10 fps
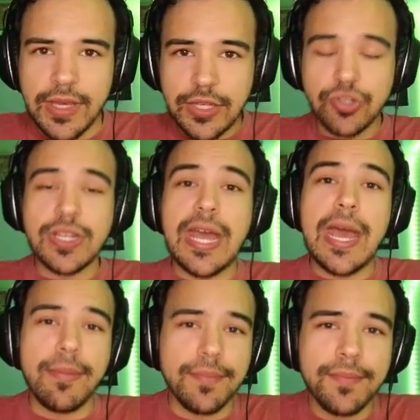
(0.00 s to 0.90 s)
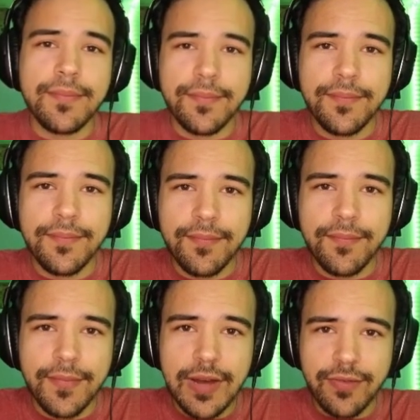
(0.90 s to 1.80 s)
I took a nap.
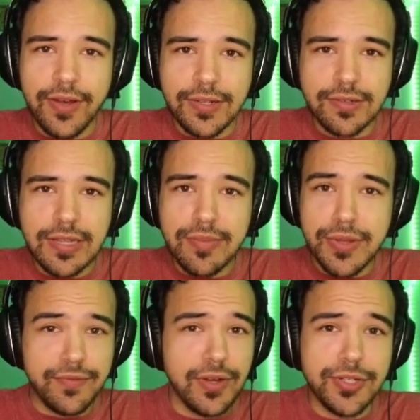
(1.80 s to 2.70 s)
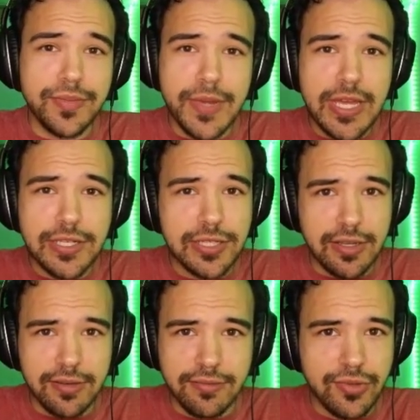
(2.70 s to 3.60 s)
I fell asleep. It felt
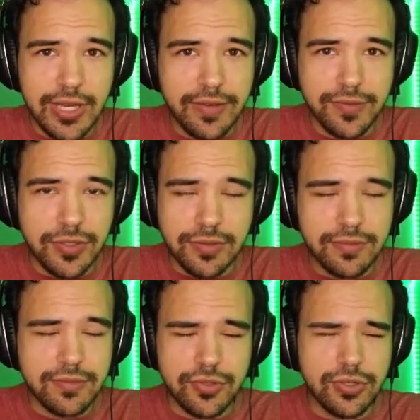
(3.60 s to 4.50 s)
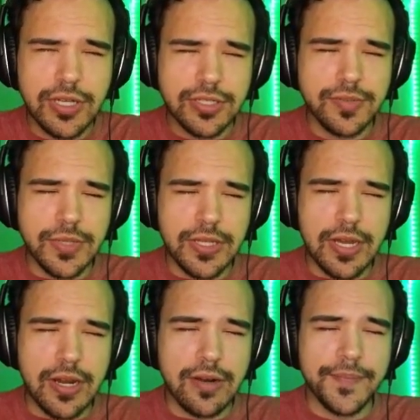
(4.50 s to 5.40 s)
amazing. You have to trust me
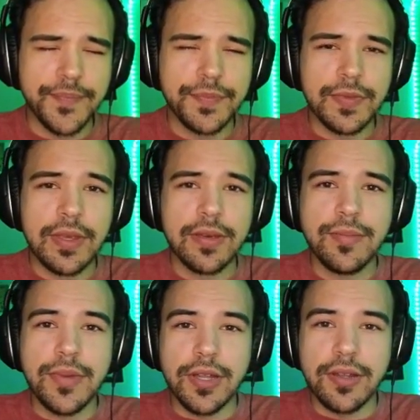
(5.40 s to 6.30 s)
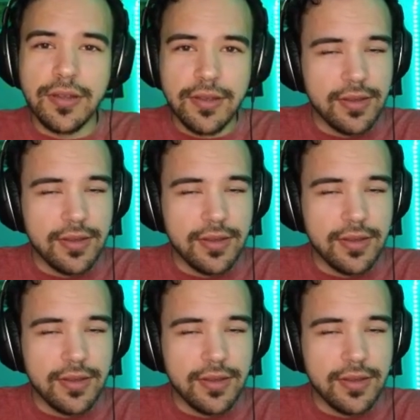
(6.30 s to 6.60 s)
there. But